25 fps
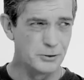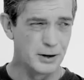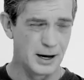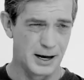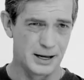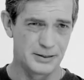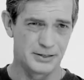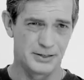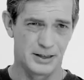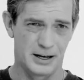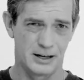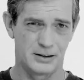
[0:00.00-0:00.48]

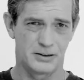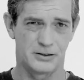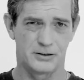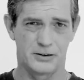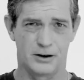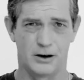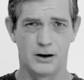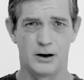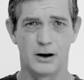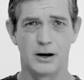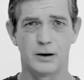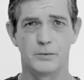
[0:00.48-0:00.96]
at that
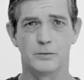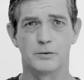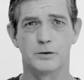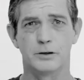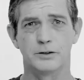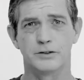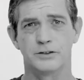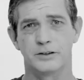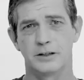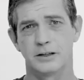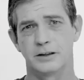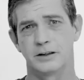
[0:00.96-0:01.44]
time
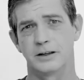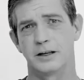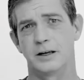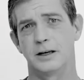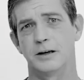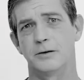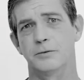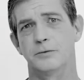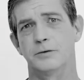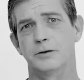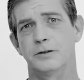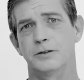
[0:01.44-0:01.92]
was that
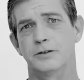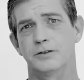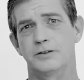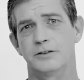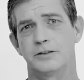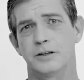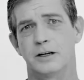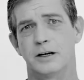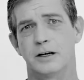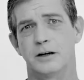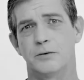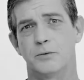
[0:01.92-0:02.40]
there
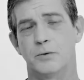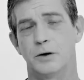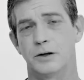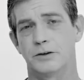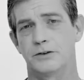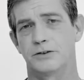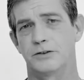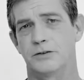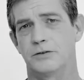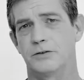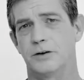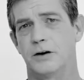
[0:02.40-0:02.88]
was one
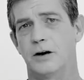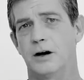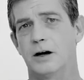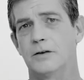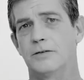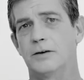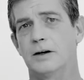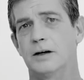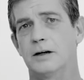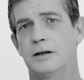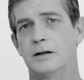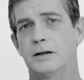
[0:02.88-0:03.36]

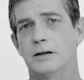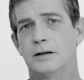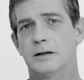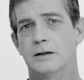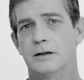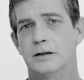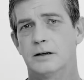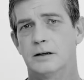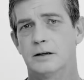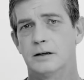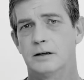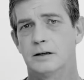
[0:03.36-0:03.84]
survivor,
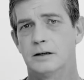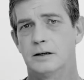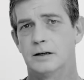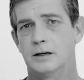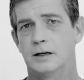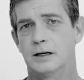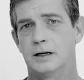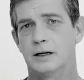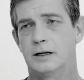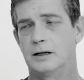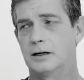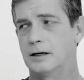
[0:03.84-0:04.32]

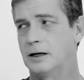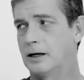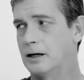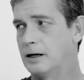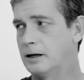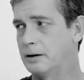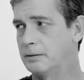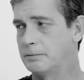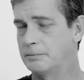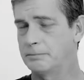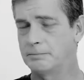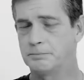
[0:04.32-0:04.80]

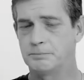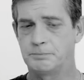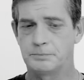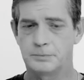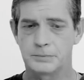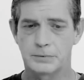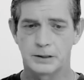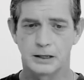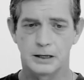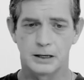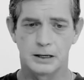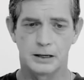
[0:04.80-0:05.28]
a
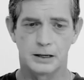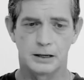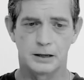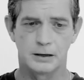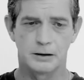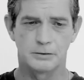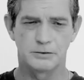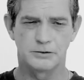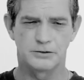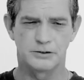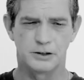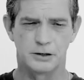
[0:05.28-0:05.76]

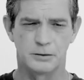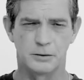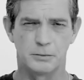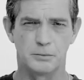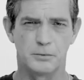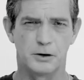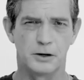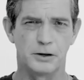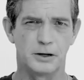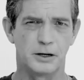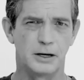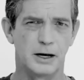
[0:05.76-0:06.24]
gentleman
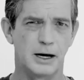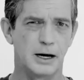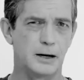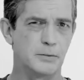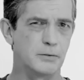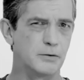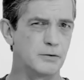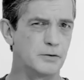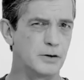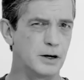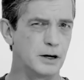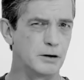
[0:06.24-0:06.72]
by the
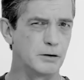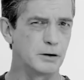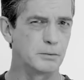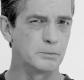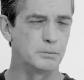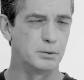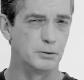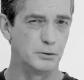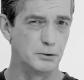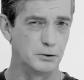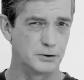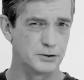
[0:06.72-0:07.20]
name of
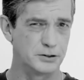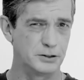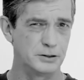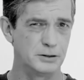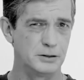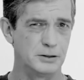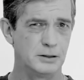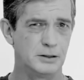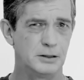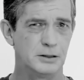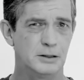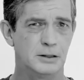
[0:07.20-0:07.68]
Eric
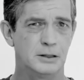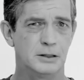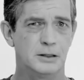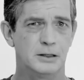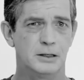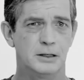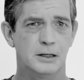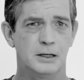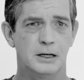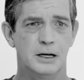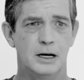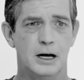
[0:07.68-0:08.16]
Paulson,
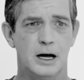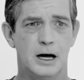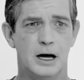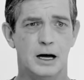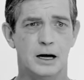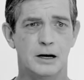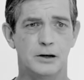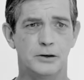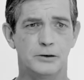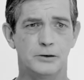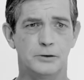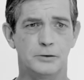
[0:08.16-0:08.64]

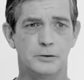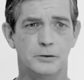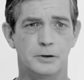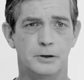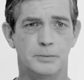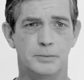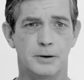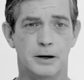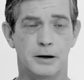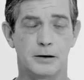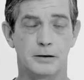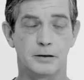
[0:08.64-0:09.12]
who had
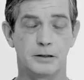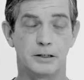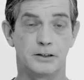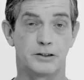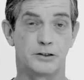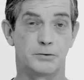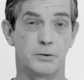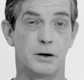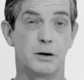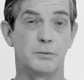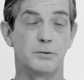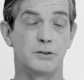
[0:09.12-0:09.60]
apparently
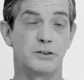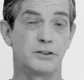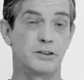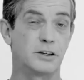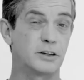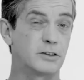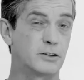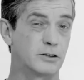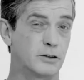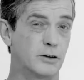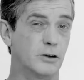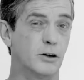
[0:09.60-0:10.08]
swum
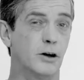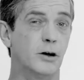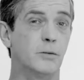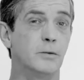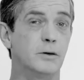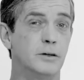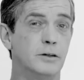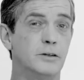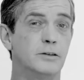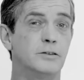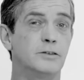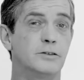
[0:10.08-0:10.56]
6
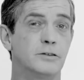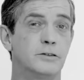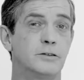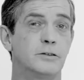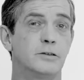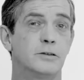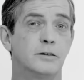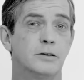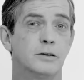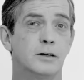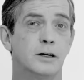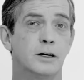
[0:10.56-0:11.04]
kilometres
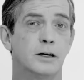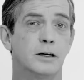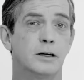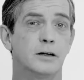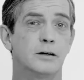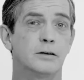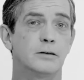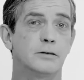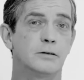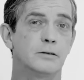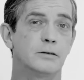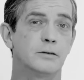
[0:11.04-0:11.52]

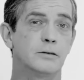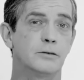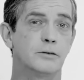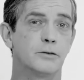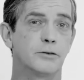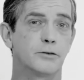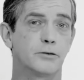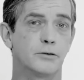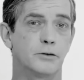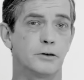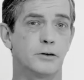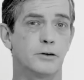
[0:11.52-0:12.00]

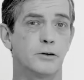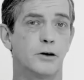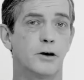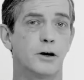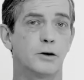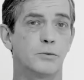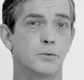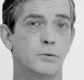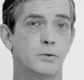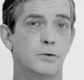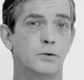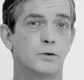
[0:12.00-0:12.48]
through the
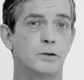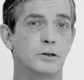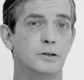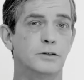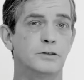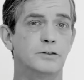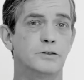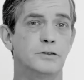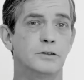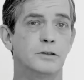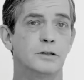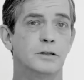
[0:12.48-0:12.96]
night
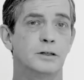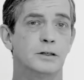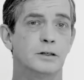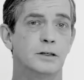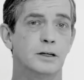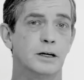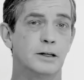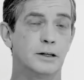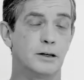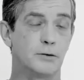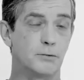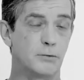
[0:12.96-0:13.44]
waters
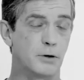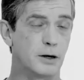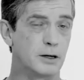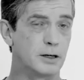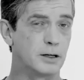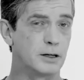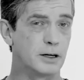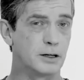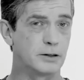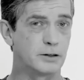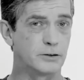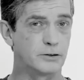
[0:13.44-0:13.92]
and then run
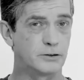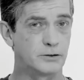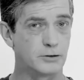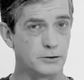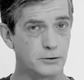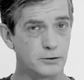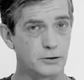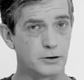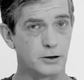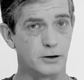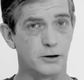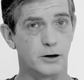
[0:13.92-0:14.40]
another
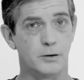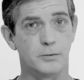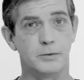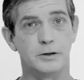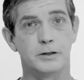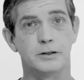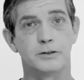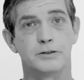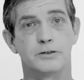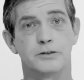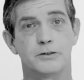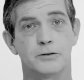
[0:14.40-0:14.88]
2
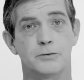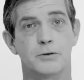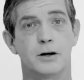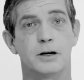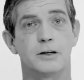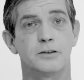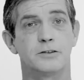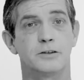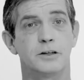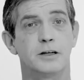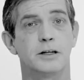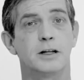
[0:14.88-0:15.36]
kilometres to
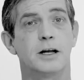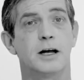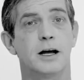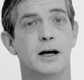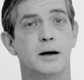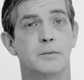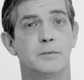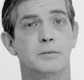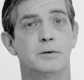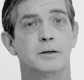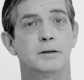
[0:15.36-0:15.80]
raise the alarm.